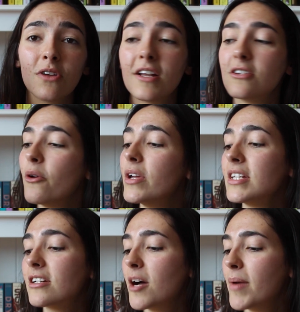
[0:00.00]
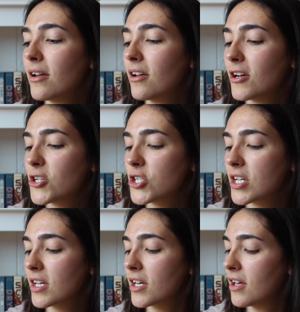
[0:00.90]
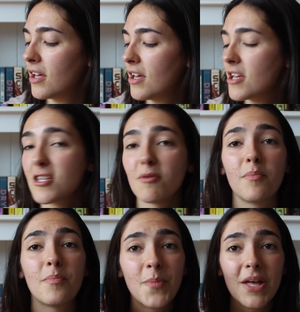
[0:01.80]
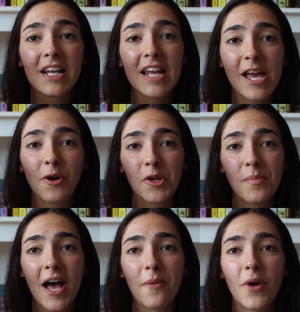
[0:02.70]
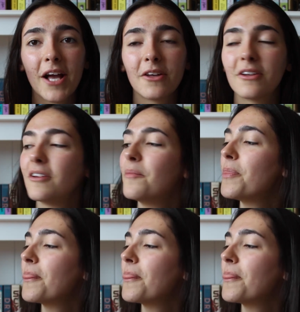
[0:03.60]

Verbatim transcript: I know it did come out last year, so I'm a bit late on the bandwagon,